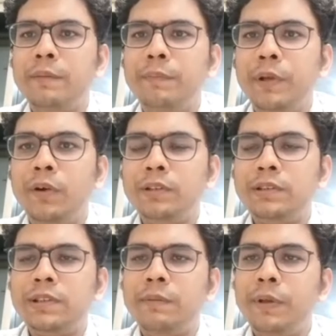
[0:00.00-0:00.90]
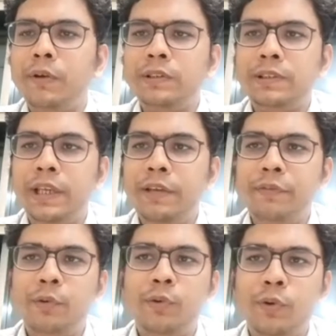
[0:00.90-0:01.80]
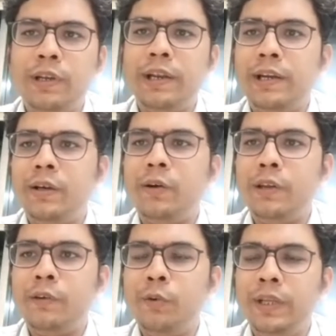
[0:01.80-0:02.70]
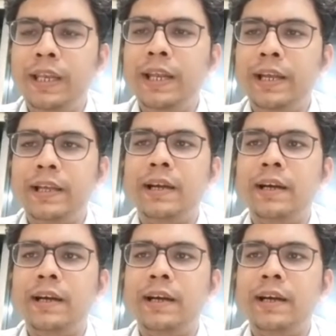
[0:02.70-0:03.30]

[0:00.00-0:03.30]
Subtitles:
because if you don't treat or if you delay,